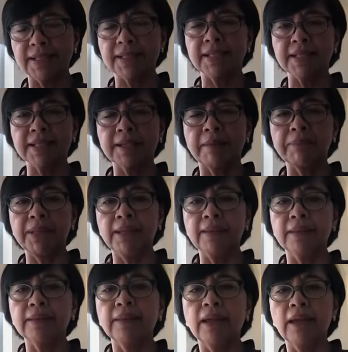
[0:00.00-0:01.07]
is not something
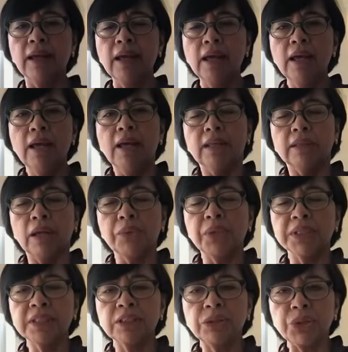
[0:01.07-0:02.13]
that they, they
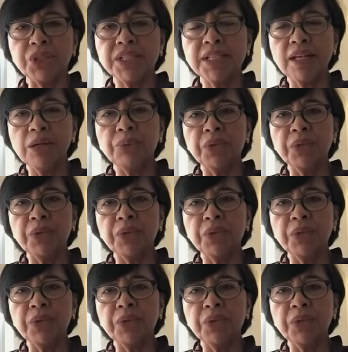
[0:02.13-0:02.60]
wanted to see.